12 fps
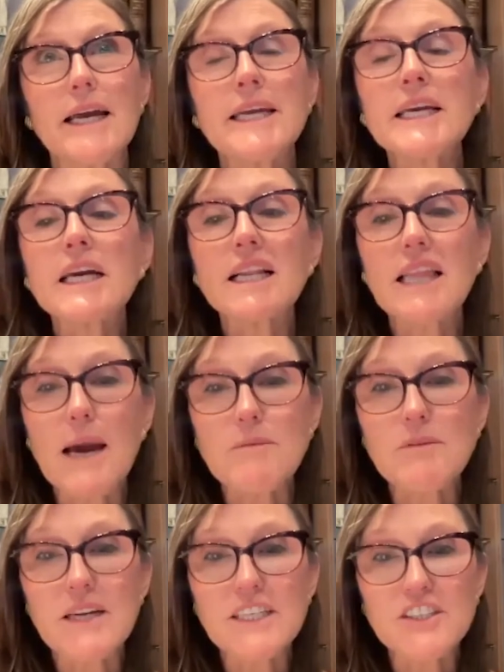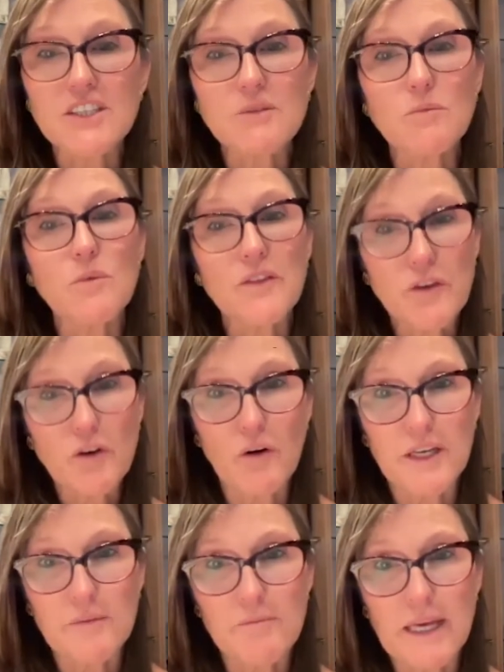in collaboration with
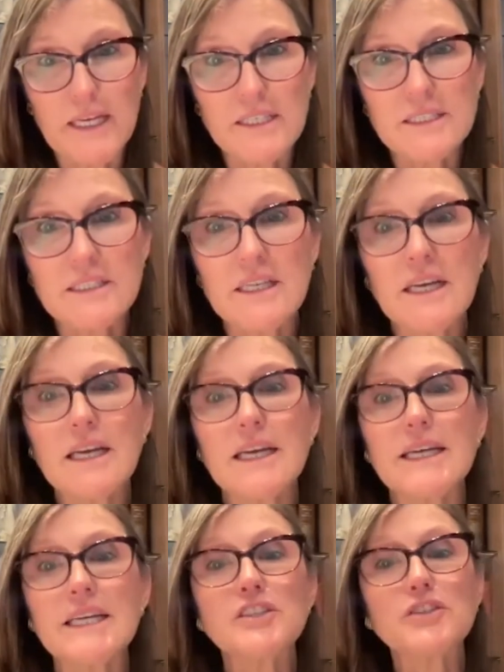Coinbase in